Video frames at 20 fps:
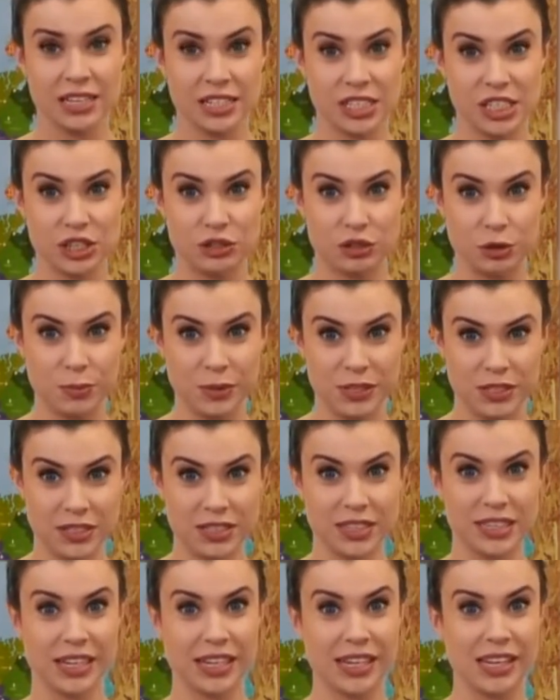
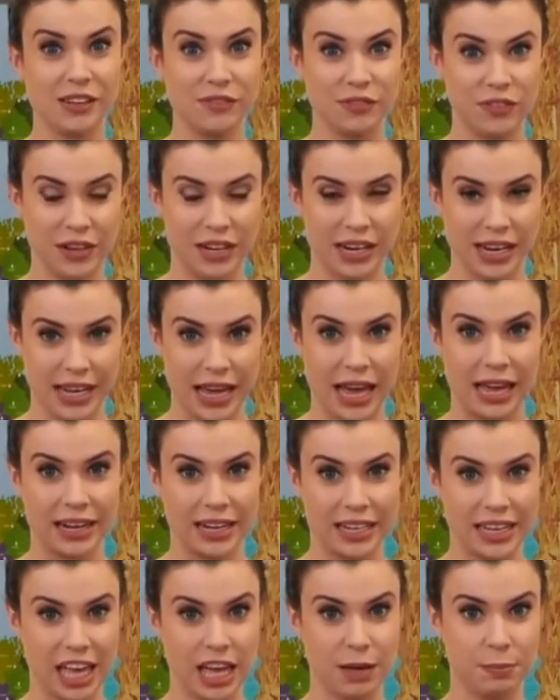distributed evenly
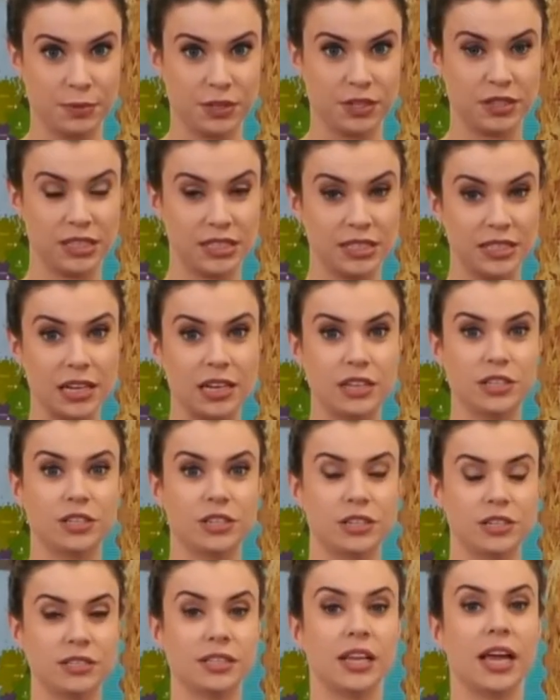and it kept the
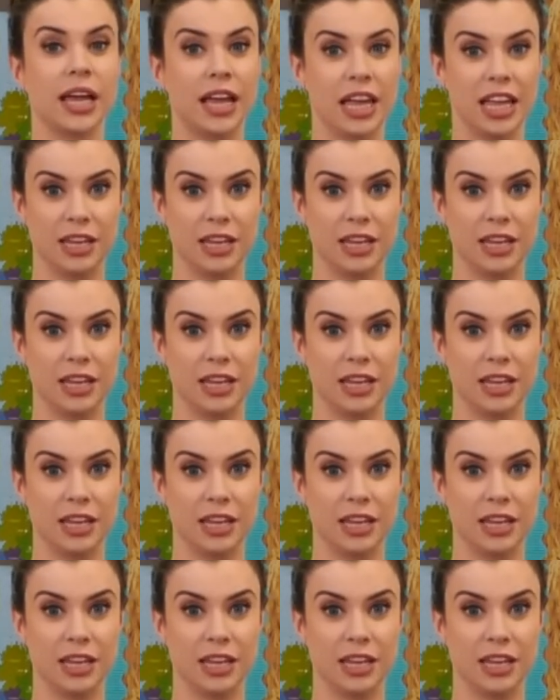cylinders